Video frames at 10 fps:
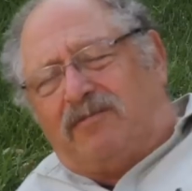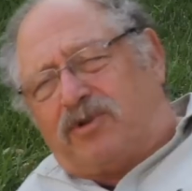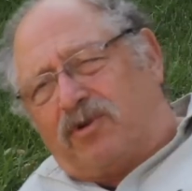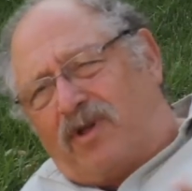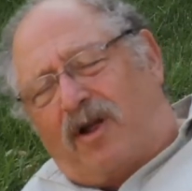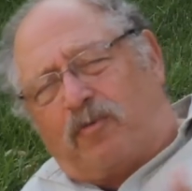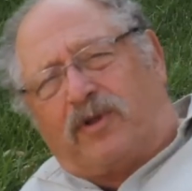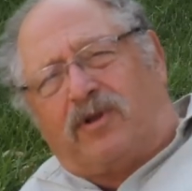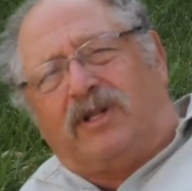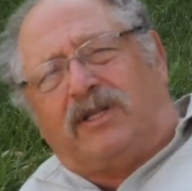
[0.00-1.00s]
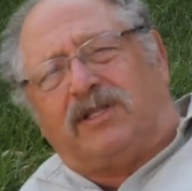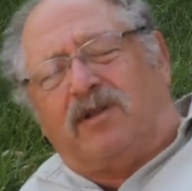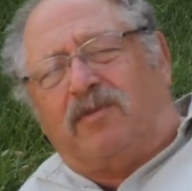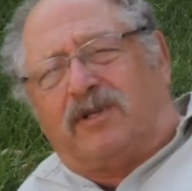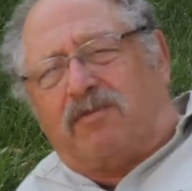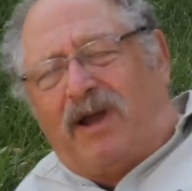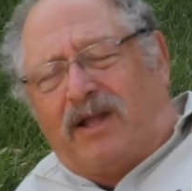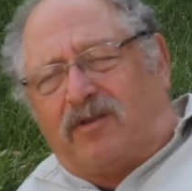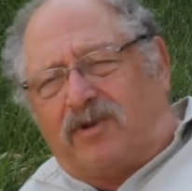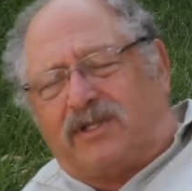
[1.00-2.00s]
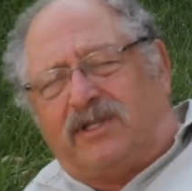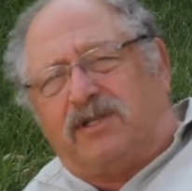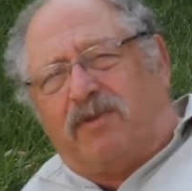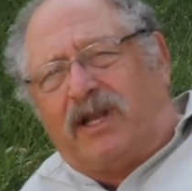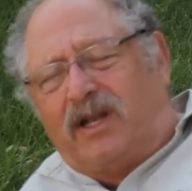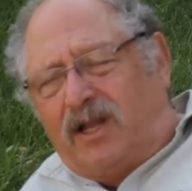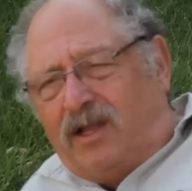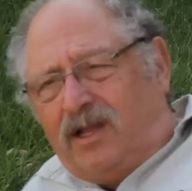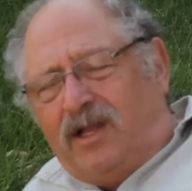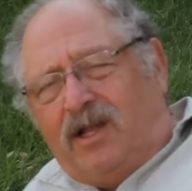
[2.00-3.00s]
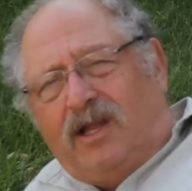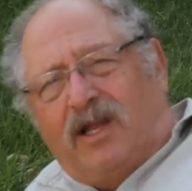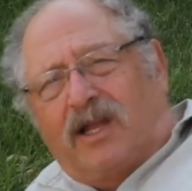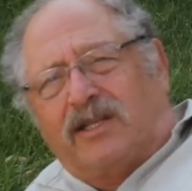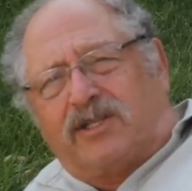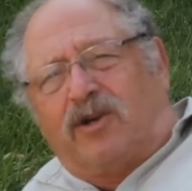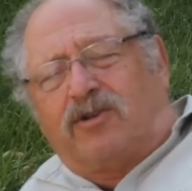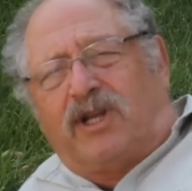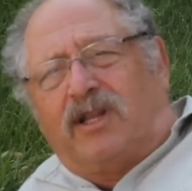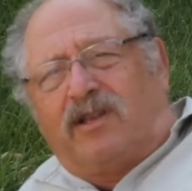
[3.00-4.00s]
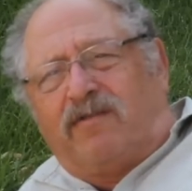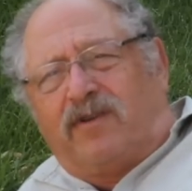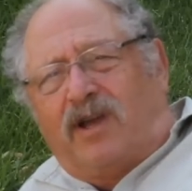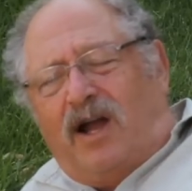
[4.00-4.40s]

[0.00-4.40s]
I'm sure there are opportunities in both. My interest is mainly in social TV.